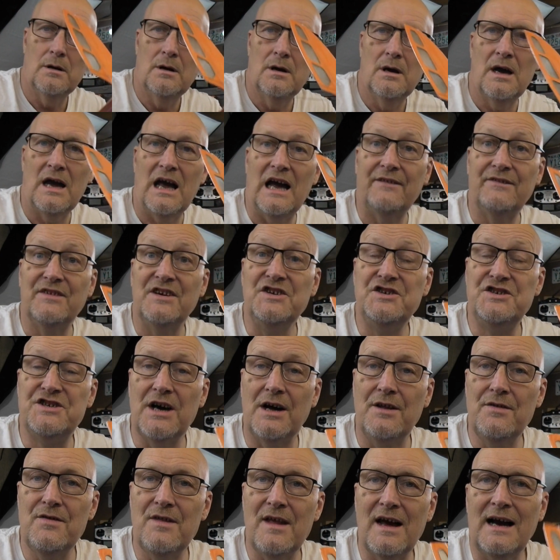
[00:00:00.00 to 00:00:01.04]
Having
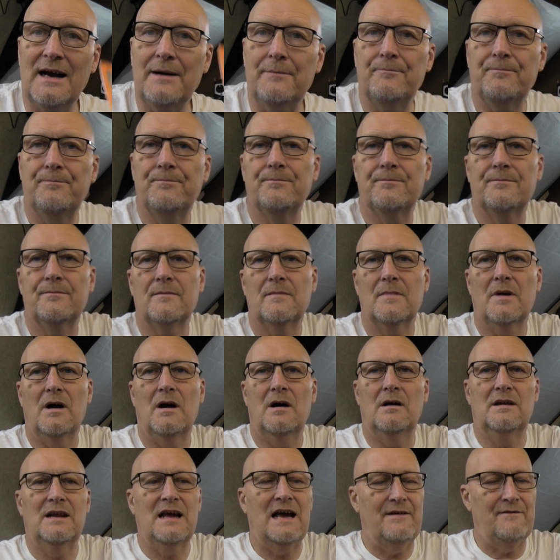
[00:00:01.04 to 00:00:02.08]
done that,
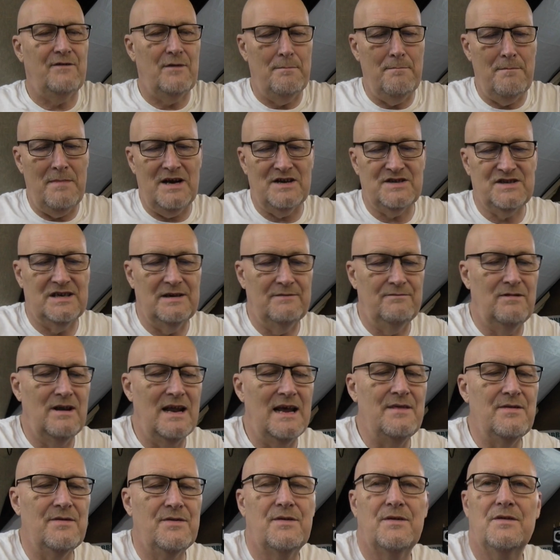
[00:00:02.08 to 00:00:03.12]
I'll have a massive
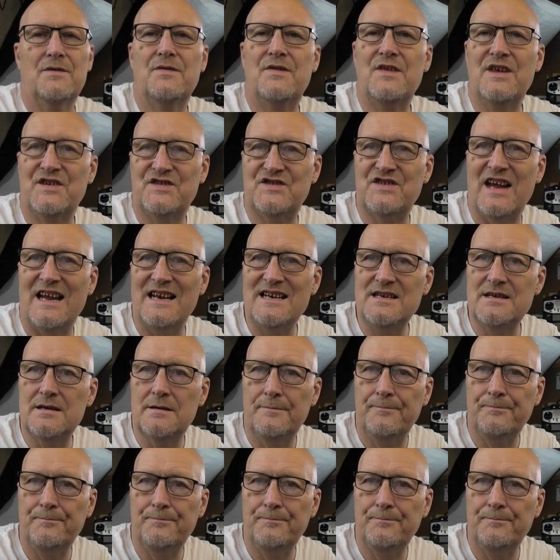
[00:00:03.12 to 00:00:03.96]
length this end,